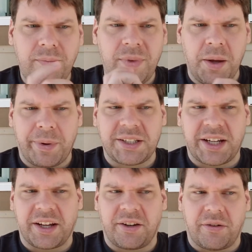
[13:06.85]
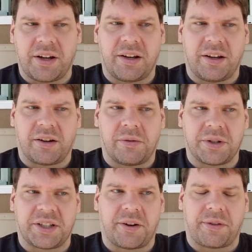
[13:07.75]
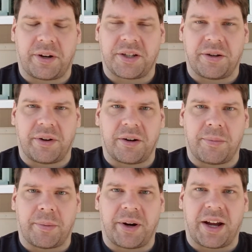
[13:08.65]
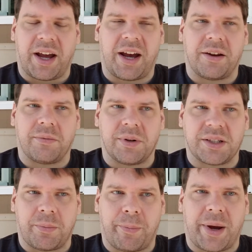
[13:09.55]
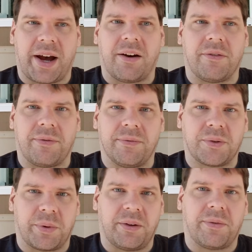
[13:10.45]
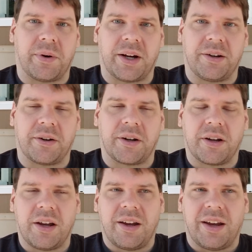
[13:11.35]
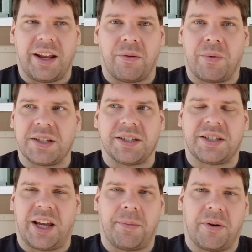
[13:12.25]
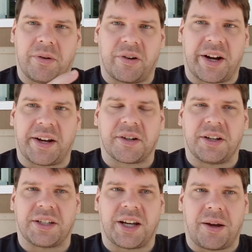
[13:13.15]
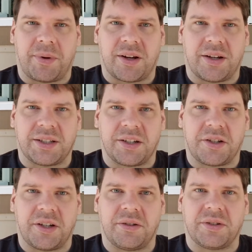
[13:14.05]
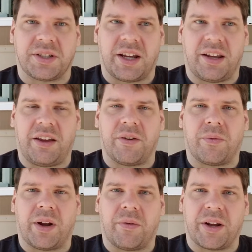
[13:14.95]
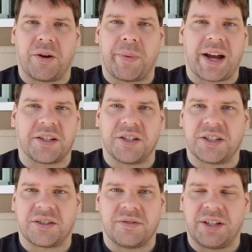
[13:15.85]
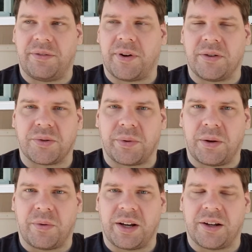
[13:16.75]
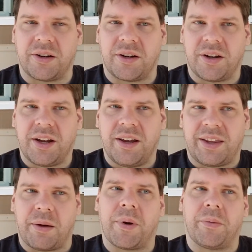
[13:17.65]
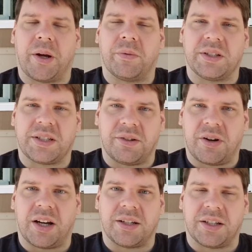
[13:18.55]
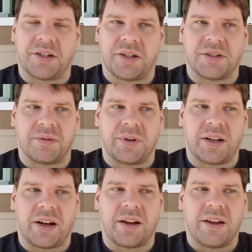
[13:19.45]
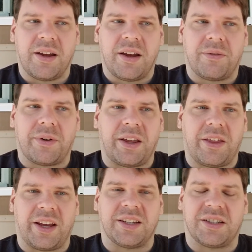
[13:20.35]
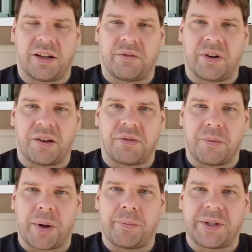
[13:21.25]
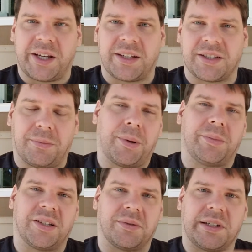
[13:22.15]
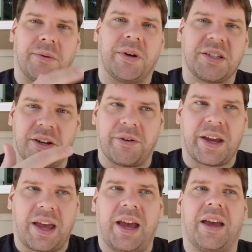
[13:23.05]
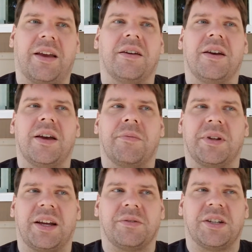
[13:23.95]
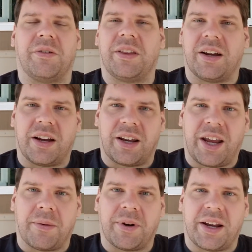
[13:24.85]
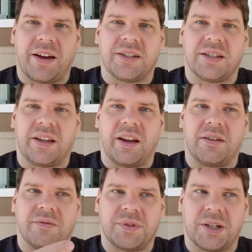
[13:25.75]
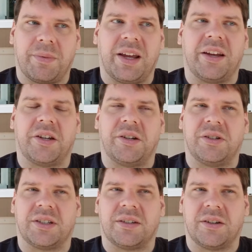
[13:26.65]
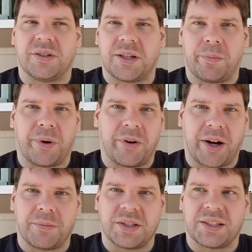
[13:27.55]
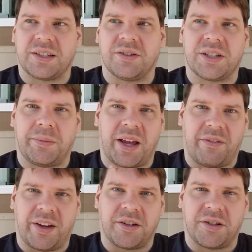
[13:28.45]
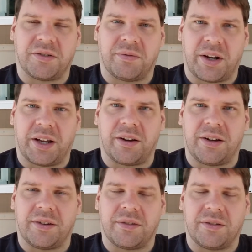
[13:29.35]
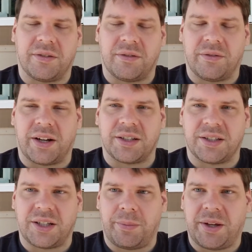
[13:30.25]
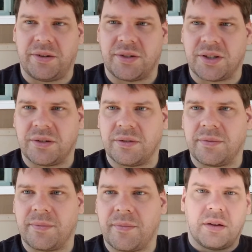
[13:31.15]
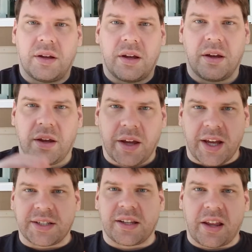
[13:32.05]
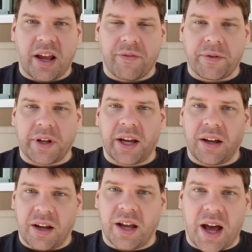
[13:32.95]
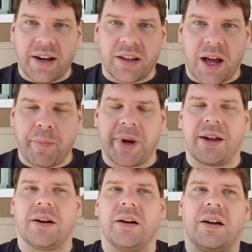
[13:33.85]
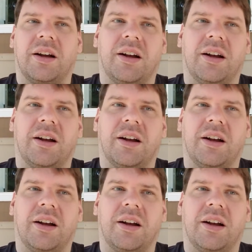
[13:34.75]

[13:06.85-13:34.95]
the best I could do on the Corsair 3200 memory I had was about 2400, and it wasn't stable. It would crash all the time and cause issues, and even when I would go back to just default 2100, that memory would still cause issues and whatnot. Funny thing is I'd run it through memtest, and memtest would tell me it's okay, but that was the only thing I could hammer down to like some of the issues. There's some programs that still seem to have issues running on Ryzen CPUs. It's thankfully gotten a lot better.